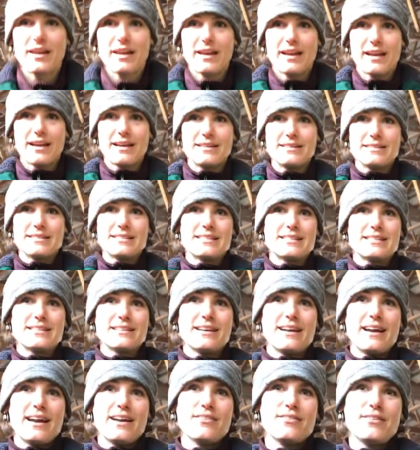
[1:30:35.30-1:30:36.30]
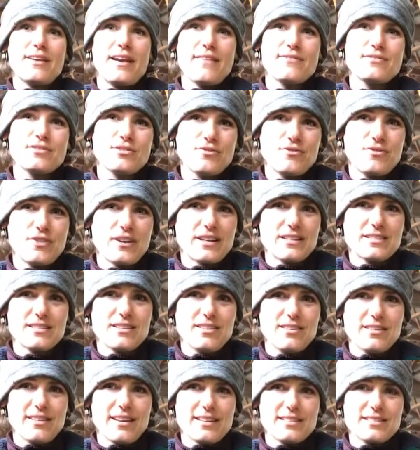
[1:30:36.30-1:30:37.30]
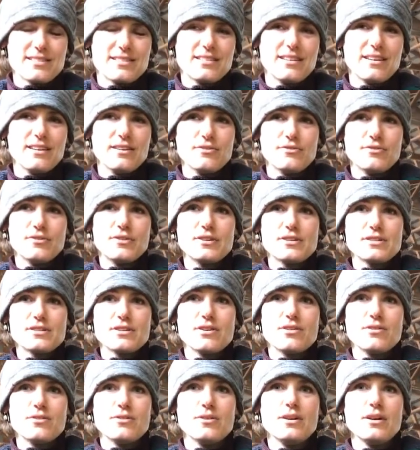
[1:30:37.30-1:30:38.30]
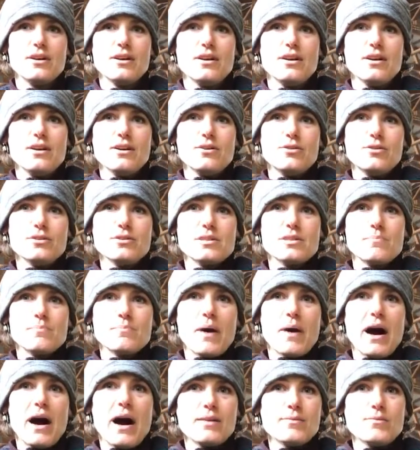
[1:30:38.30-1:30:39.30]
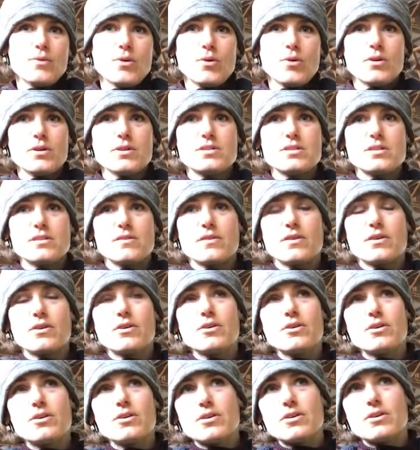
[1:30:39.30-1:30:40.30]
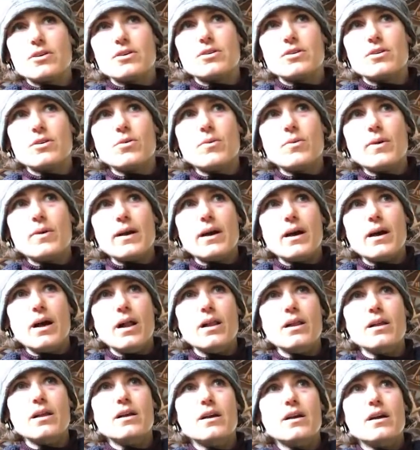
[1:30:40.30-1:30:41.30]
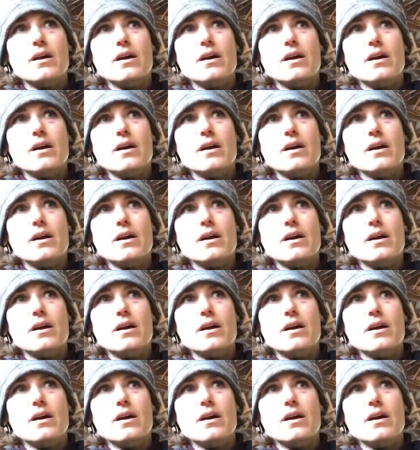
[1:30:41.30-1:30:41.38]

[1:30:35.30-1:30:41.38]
and I don't have to fix all that stuff. So who's the bottom horse of the herd? Well,